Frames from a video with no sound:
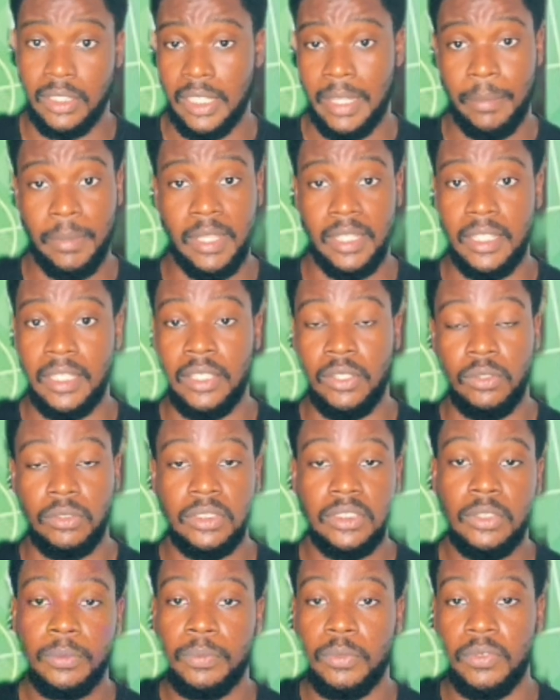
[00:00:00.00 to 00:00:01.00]
I mean, he could
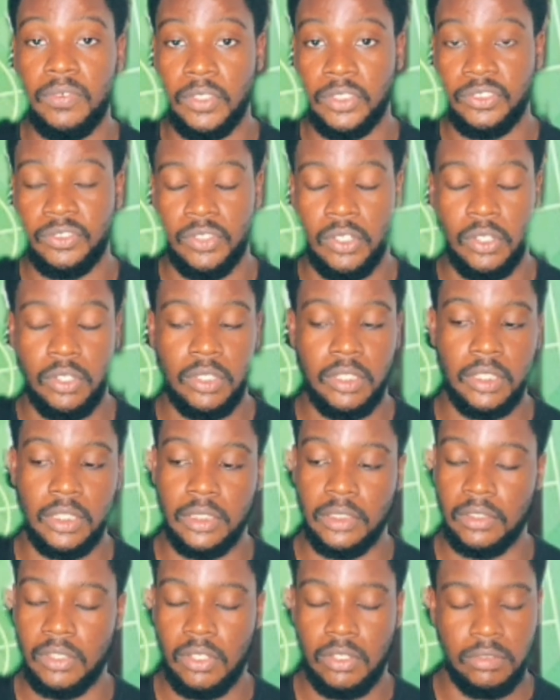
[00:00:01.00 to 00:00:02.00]
still prove us wrong
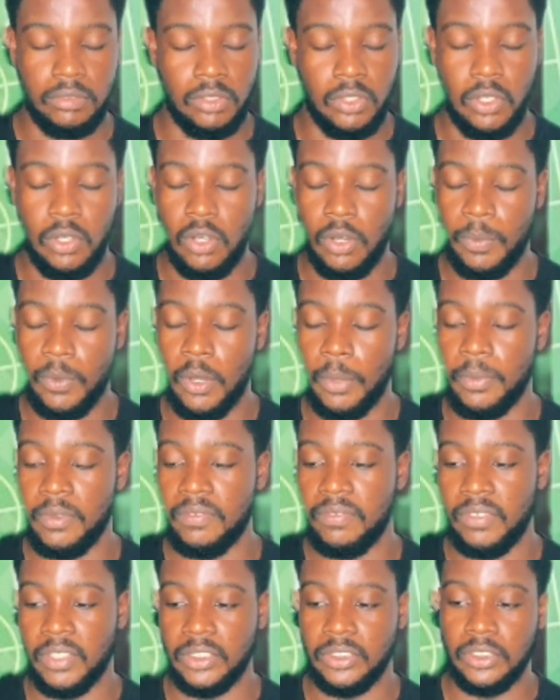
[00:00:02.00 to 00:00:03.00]
in the upcoming
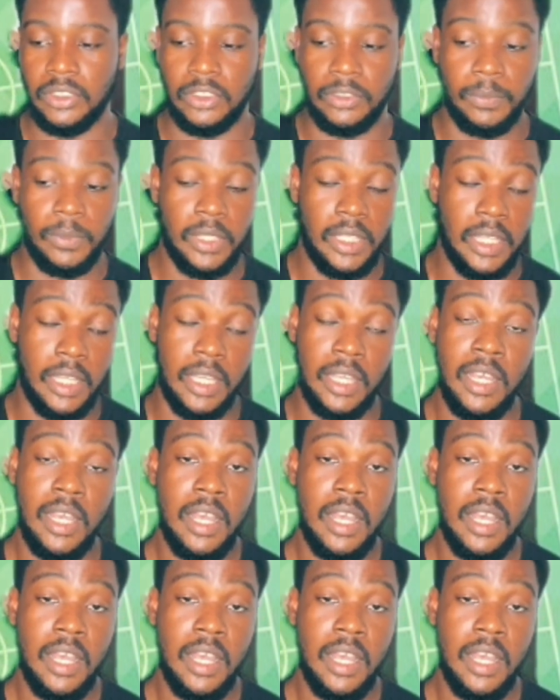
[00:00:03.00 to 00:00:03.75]
fixtures, but yeah,